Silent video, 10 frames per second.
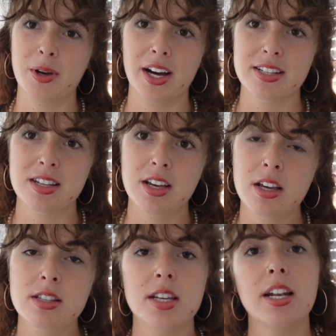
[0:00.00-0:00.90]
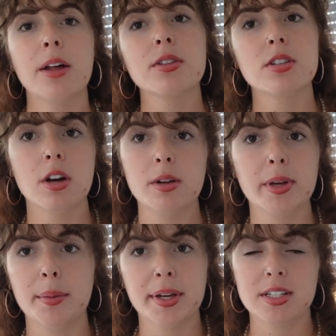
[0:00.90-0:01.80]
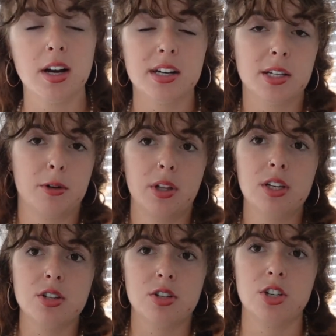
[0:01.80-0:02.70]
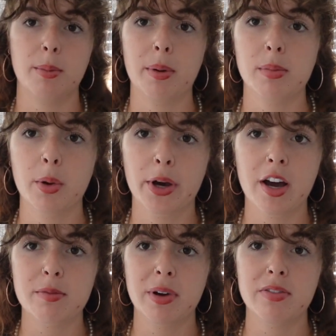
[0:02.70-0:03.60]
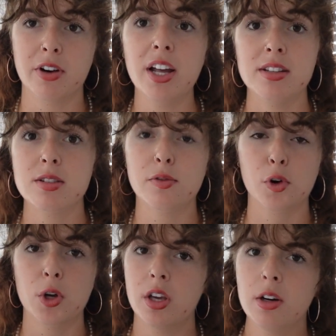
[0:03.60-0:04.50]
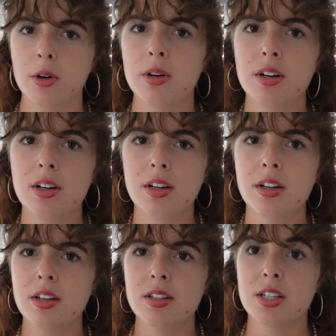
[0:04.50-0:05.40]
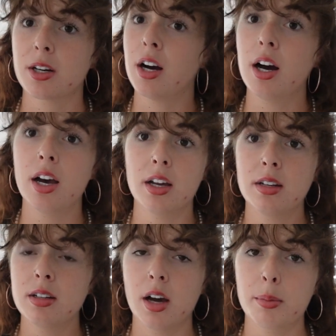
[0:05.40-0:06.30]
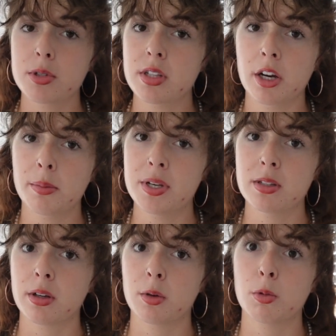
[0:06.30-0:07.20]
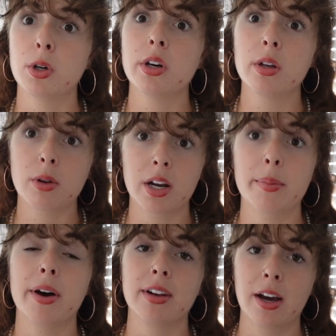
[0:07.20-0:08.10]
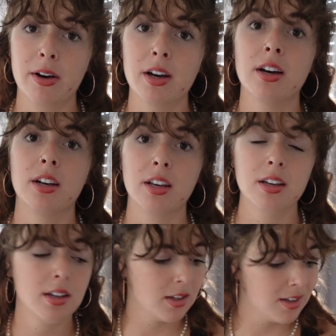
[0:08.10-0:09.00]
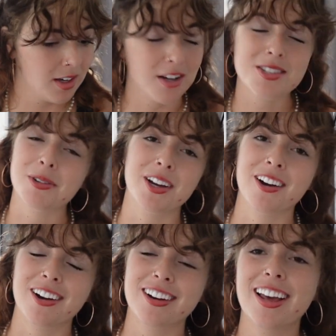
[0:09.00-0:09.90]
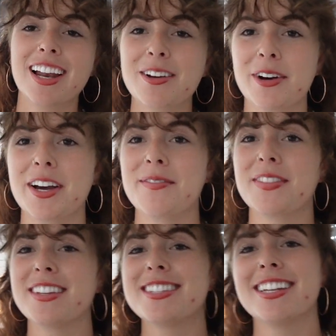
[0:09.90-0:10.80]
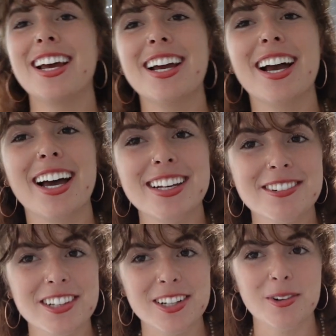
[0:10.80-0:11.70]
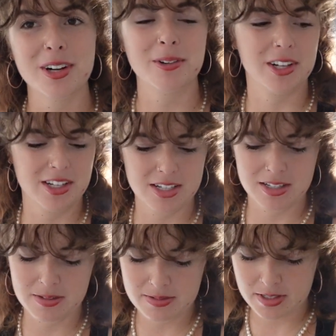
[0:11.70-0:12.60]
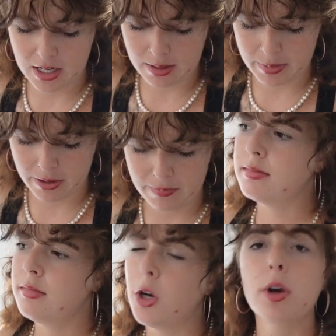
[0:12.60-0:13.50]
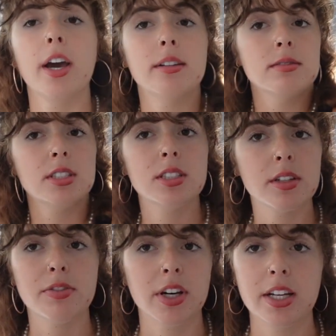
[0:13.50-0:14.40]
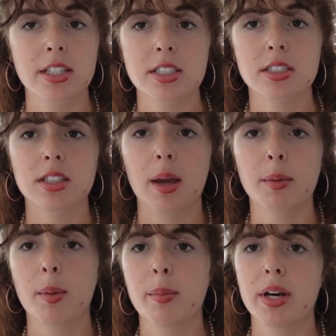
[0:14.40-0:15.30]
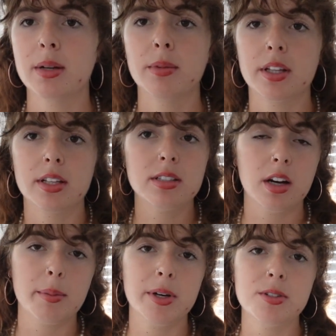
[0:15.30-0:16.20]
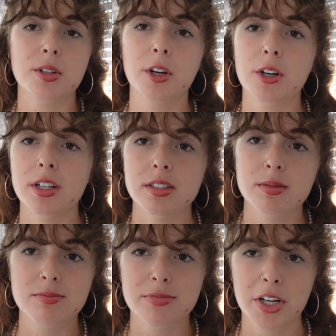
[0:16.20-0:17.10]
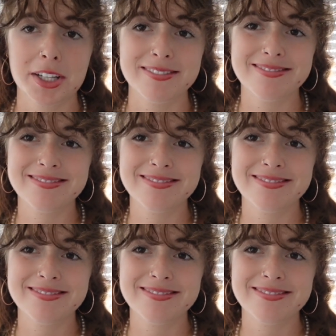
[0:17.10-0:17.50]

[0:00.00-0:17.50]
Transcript: guys. See, now this is already becoming a toxic relationship. I'm blowing off my friends for you. Dear God, couples therapy's looking real good right about now, huh, honey? Huh, sweetheart? Anyway, today, I didn't really know what I wanted to talk about. Okay, this is a fun idea, it just came to my mind. I'm like, let's talk about insecurities. Fuck it.